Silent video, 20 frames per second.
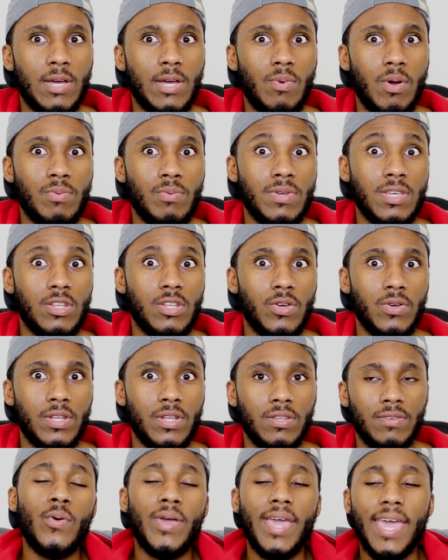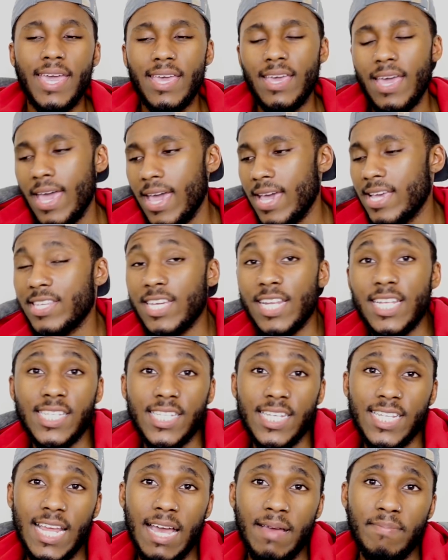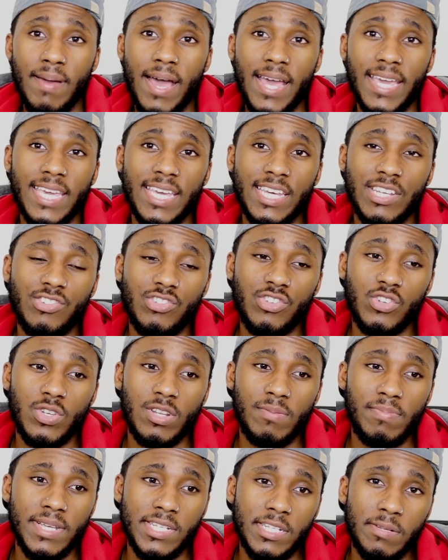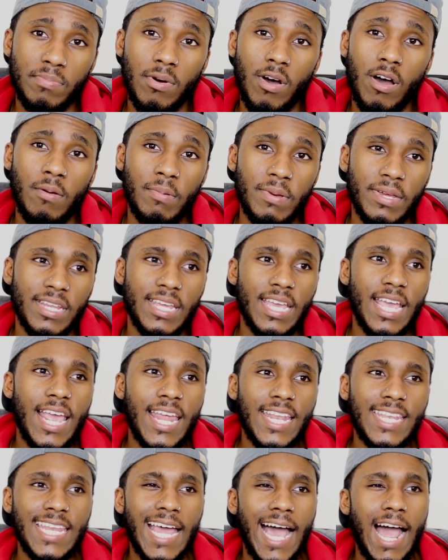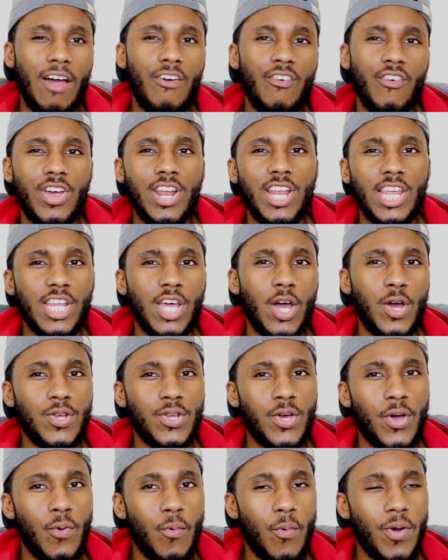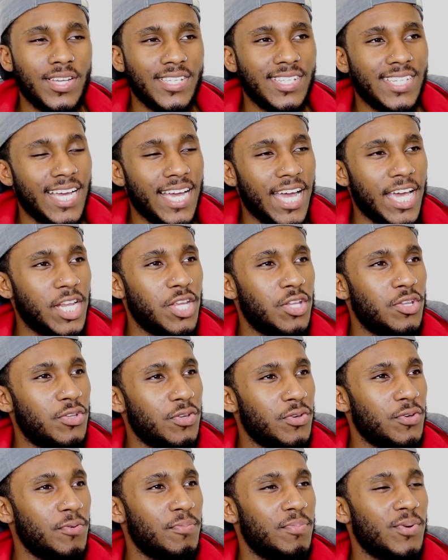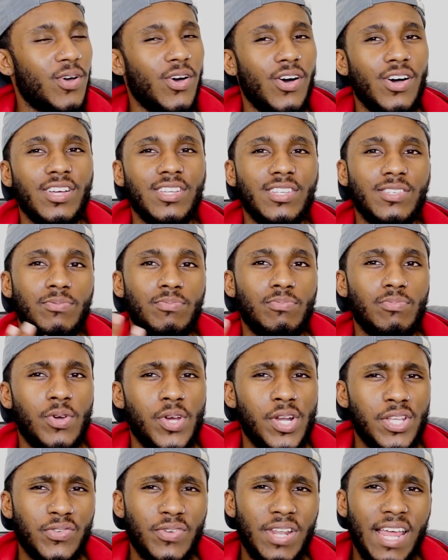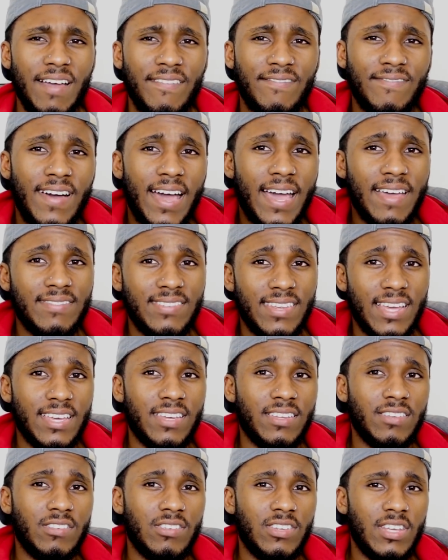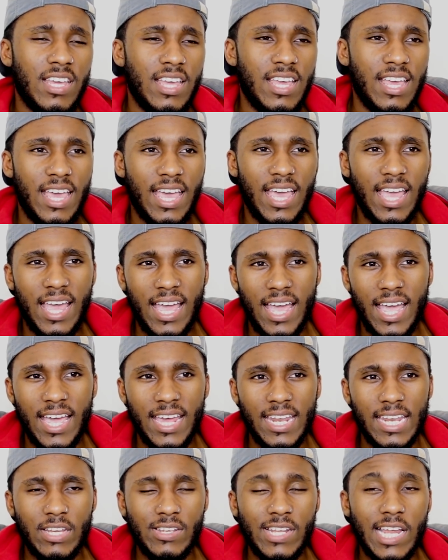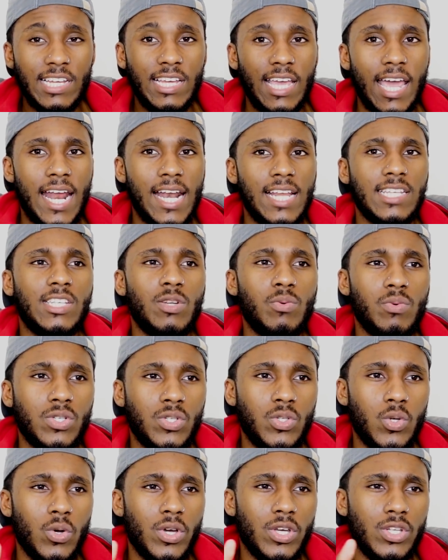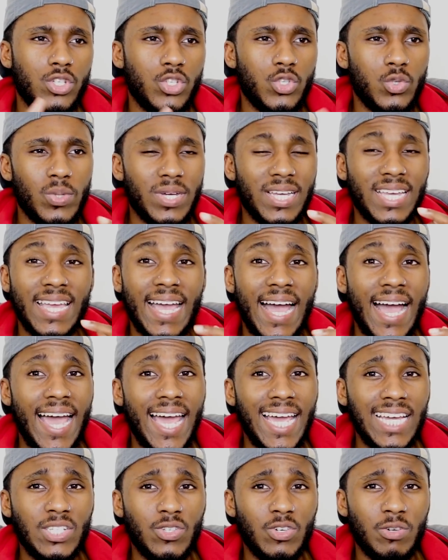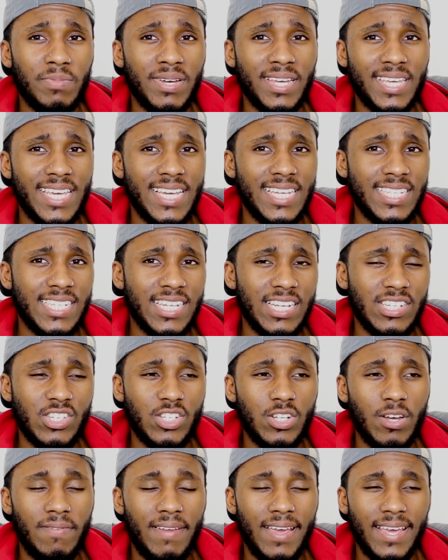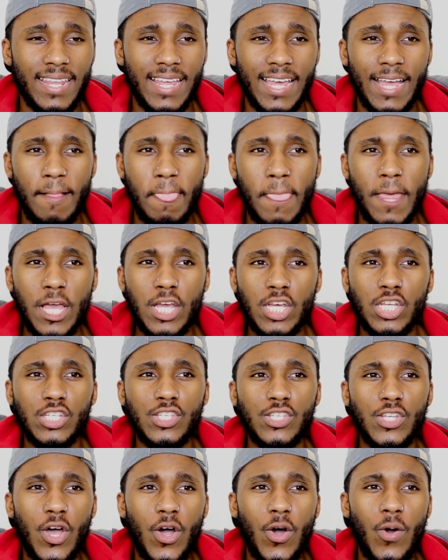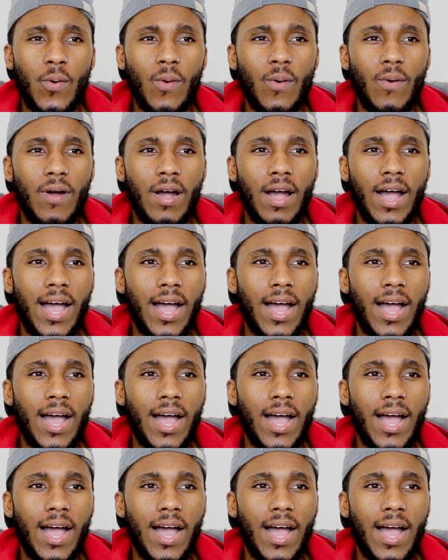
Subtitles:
yeah, what are we doing? Okay, A is gonna send that package to the police department. Now I really don't know what's that gonna do, because we only saw like 5 seconds, and it's like Allison was talking to a guy, talking about kissing and stuff like that. So